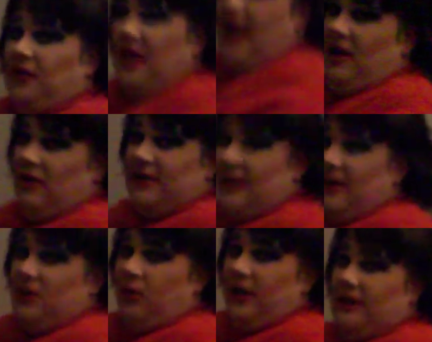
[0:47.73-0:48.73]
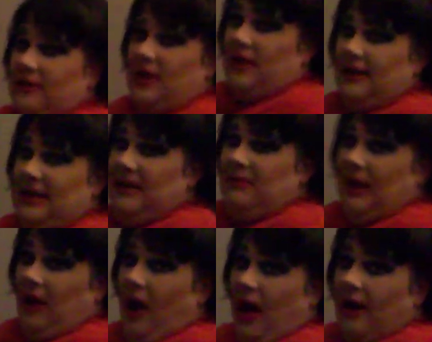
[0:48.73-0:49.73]
the other set of twins on the team
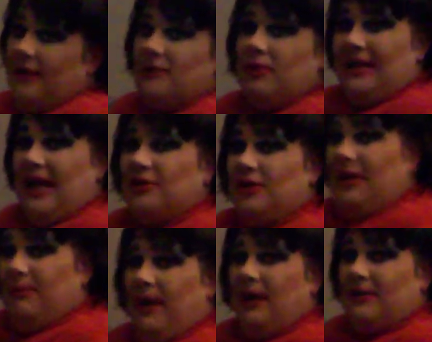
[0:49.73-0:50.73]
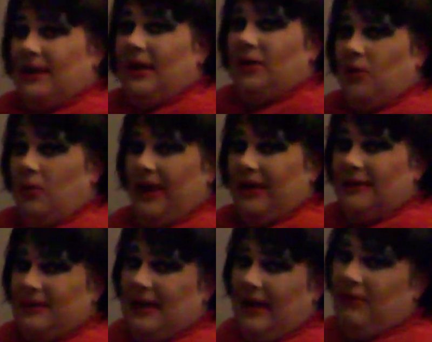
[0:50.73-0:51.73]
that lost was actually the better set of
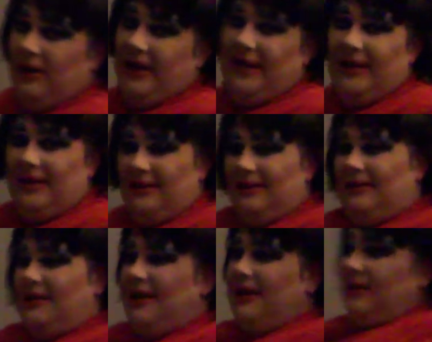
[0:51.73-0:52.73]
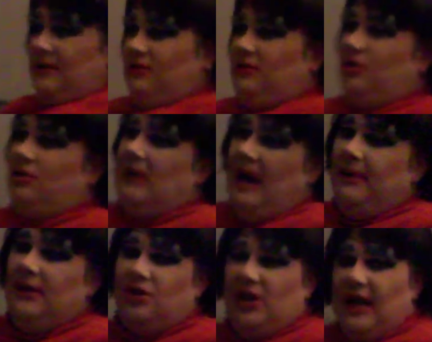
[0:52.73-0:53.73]
twins. I really didn't. I
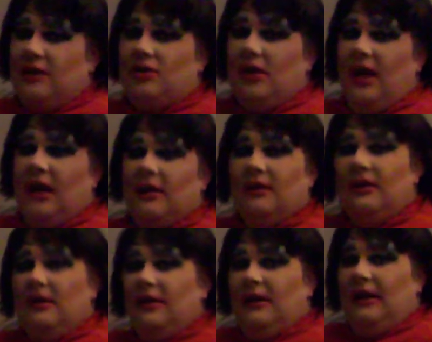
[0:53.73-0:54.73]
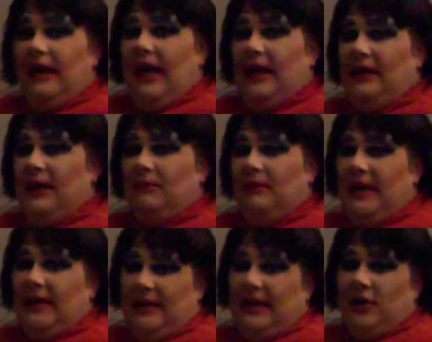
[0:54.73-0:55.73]
mean, Shangela, and then
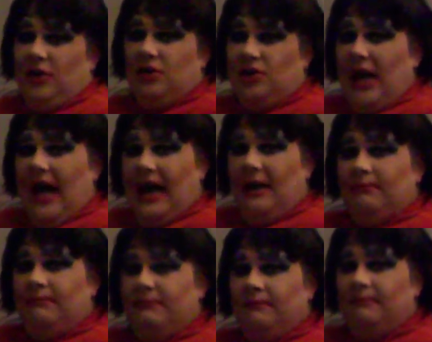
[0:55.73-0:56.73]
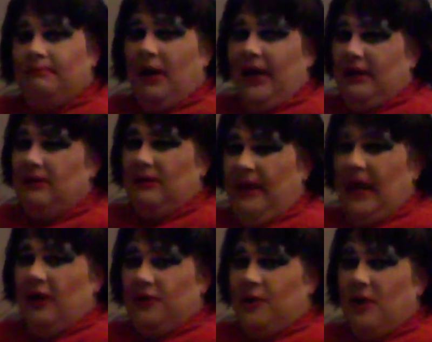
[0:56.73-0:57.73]
they did a good job, but the
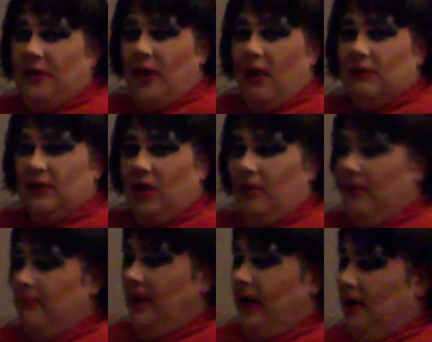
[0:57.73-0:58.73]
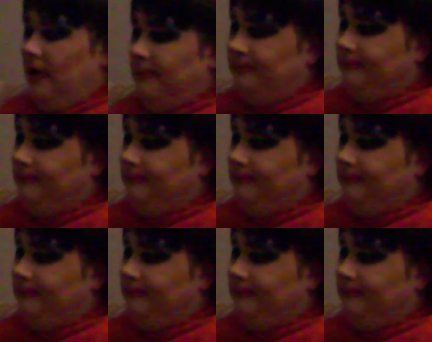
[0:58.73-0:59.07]
other two I thought was a little bit better.